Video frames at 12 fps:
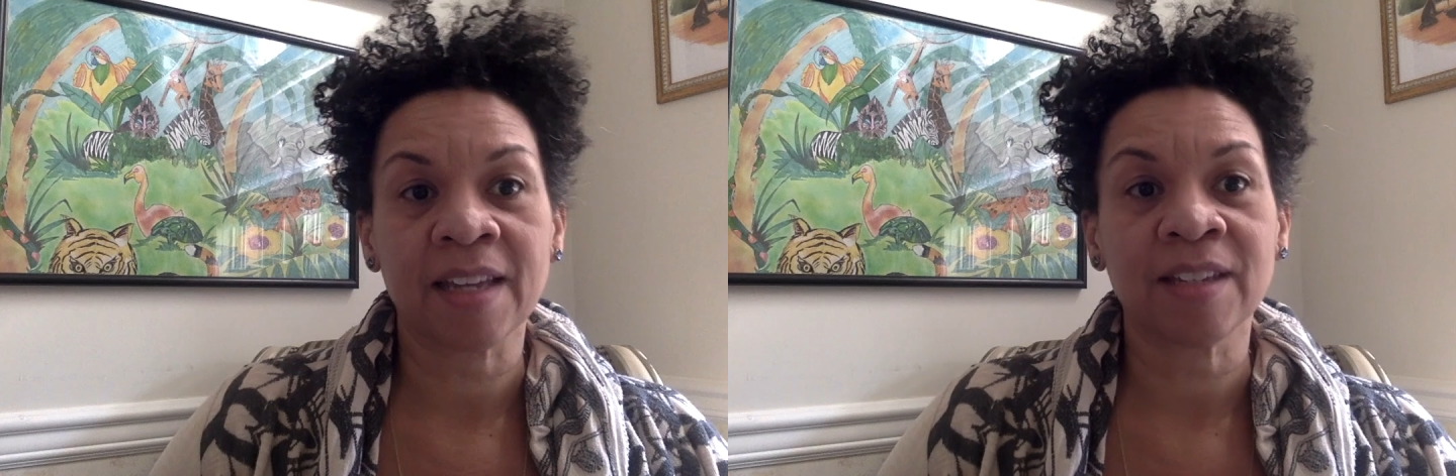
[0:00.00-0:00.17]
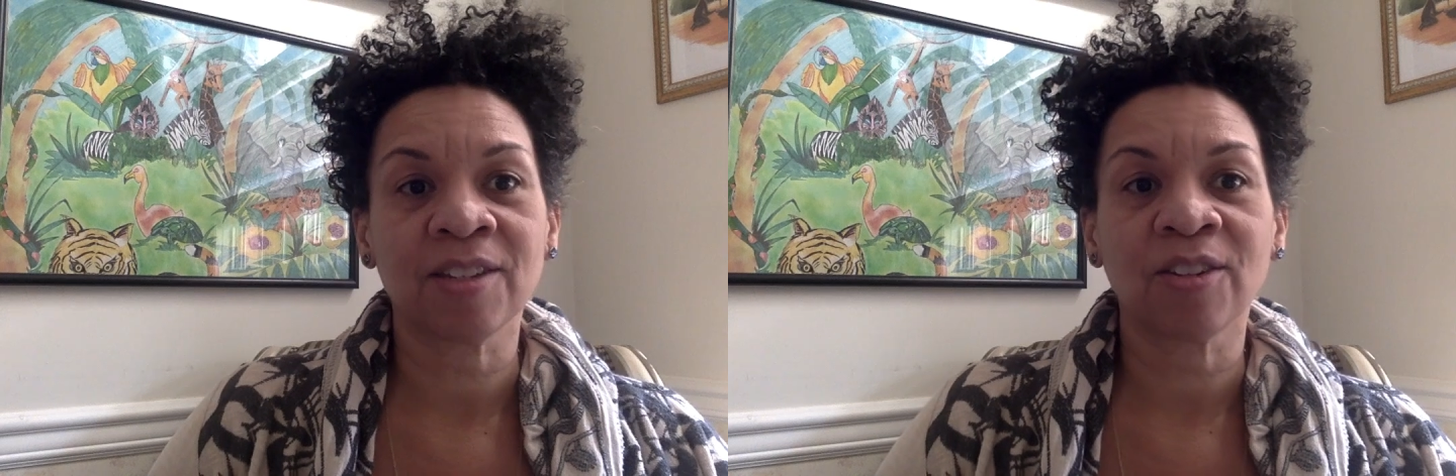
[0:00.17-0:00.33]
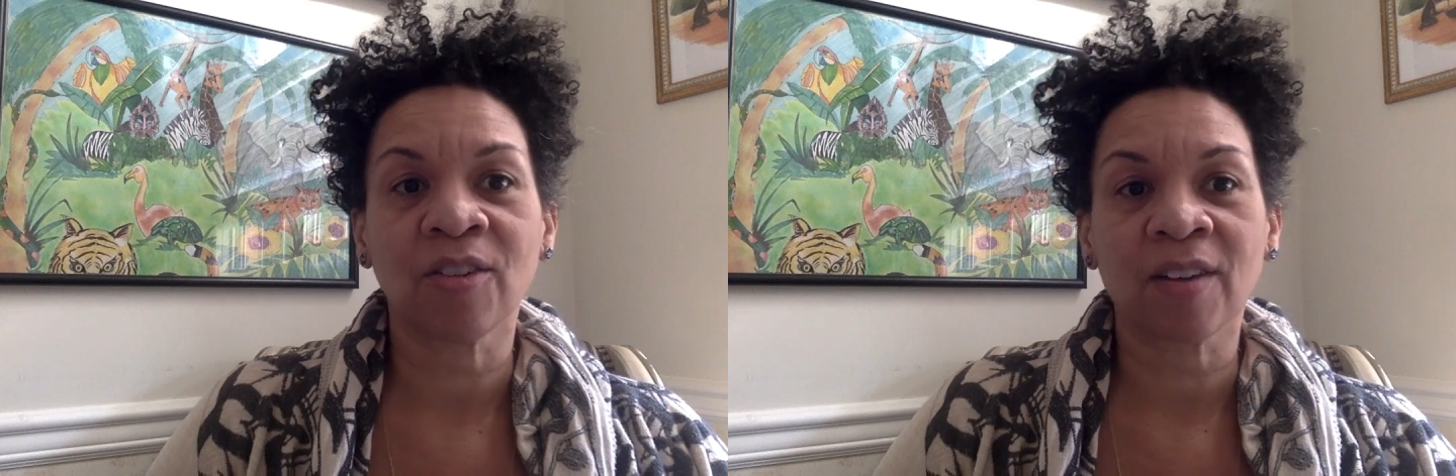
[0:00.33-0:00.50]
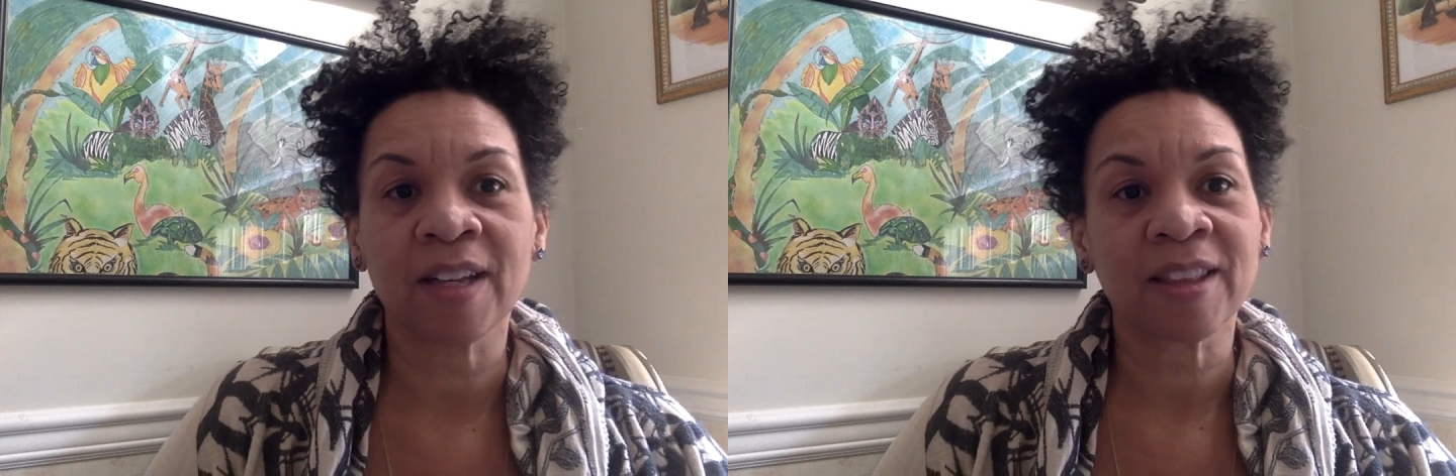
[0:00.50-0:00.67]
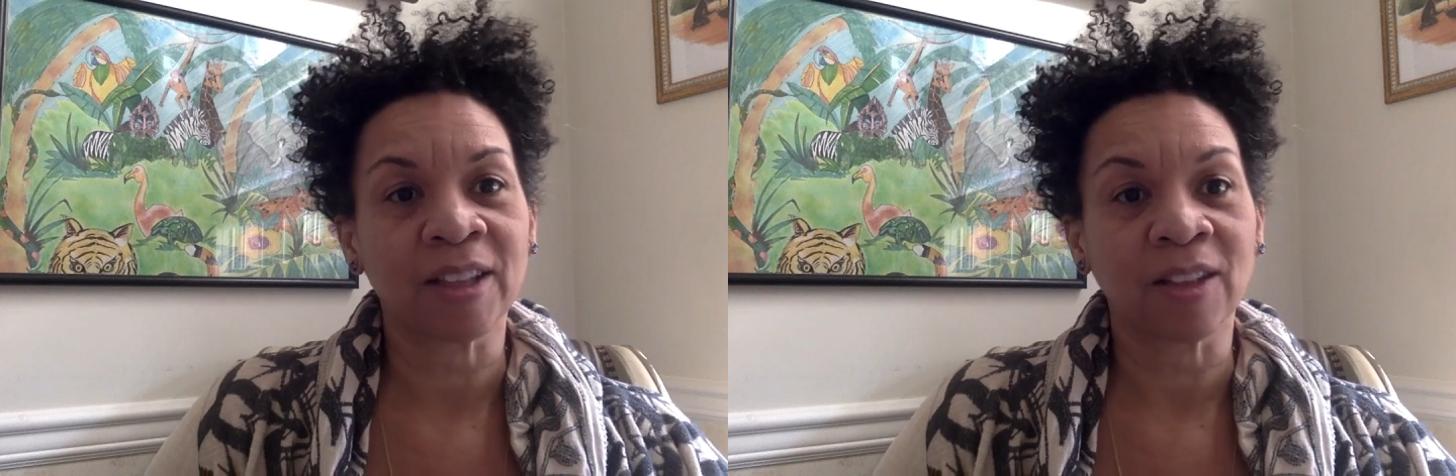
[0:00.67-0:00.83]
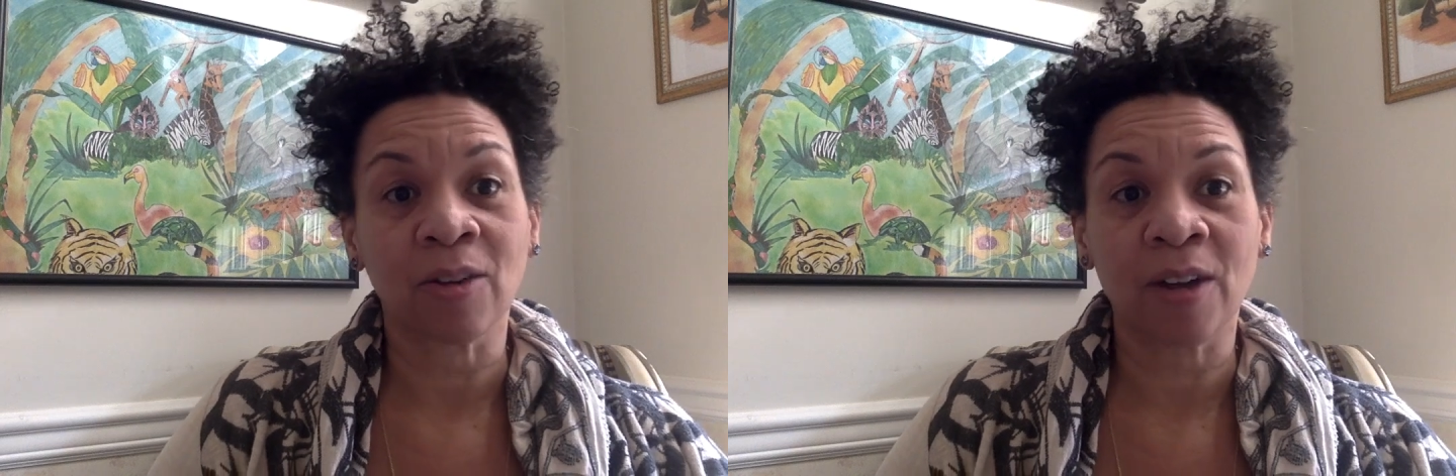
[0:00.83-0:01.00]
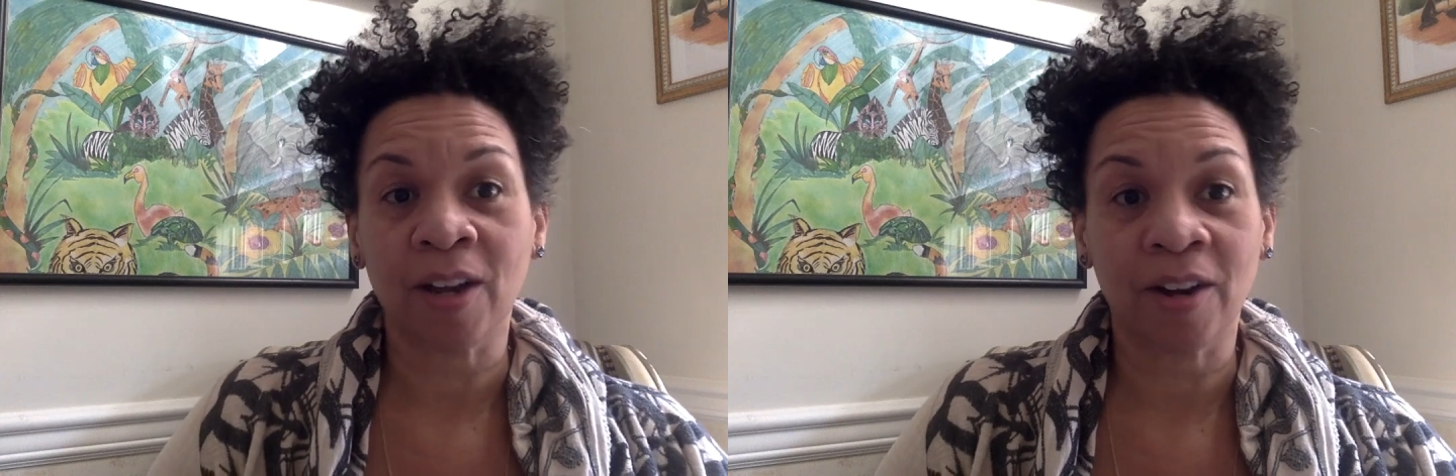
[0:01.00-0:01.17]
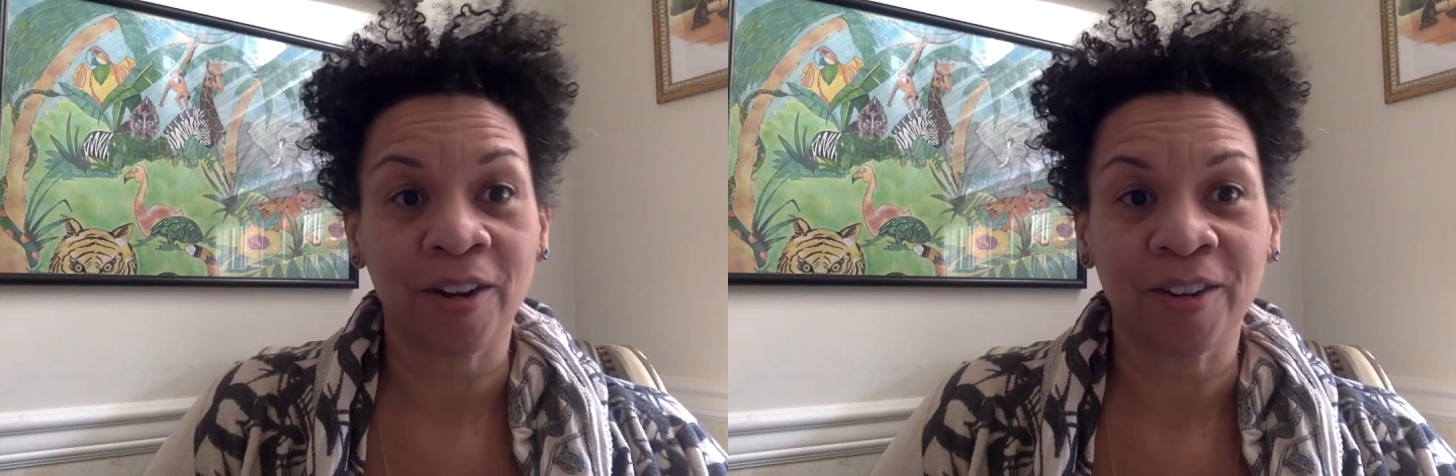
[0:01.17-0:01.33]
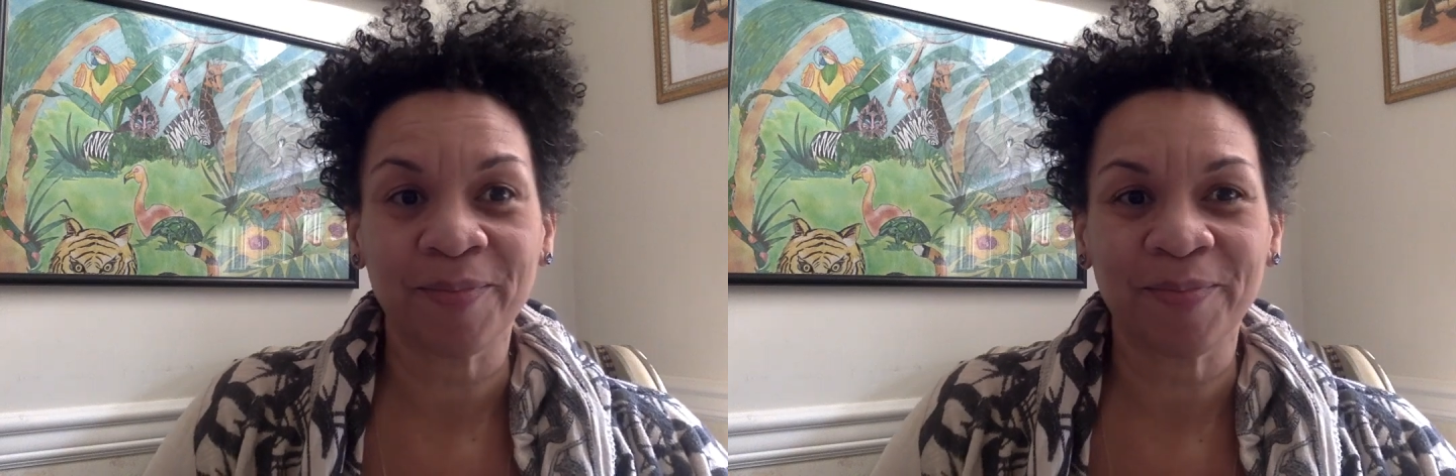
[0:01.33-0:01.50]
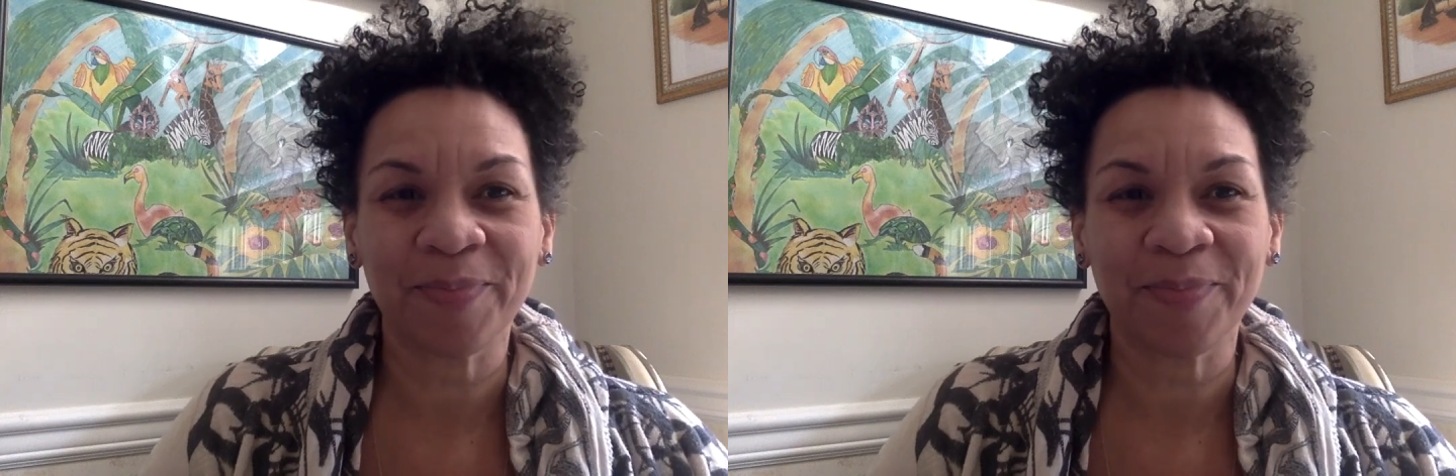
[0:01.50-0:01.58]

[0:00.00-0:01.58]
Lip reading: integrate the lawyer